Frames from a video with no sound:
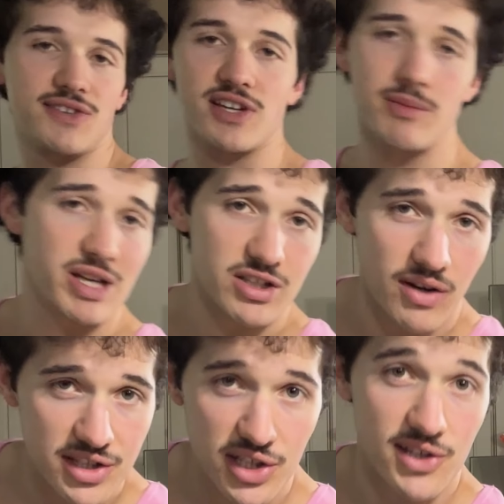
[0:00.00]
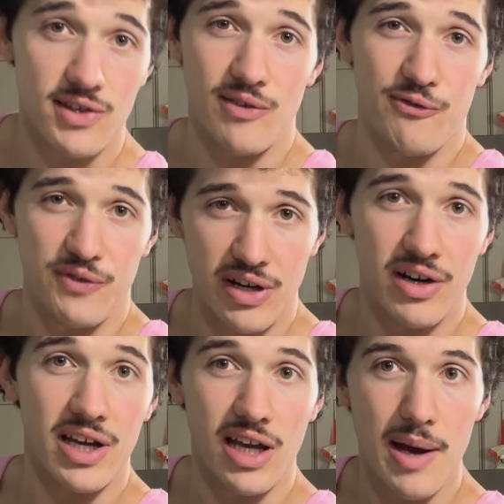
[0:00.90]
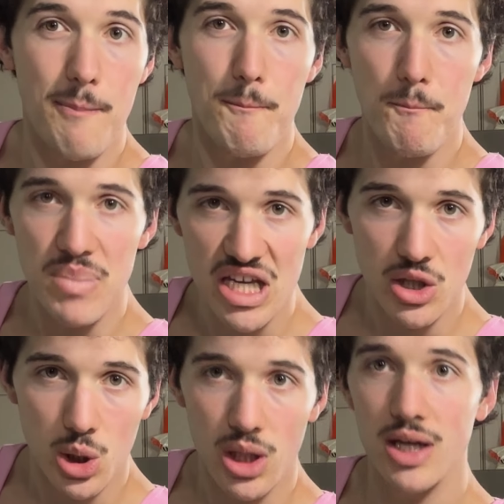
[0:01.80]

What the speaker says: gonna be a delicious, filling meal.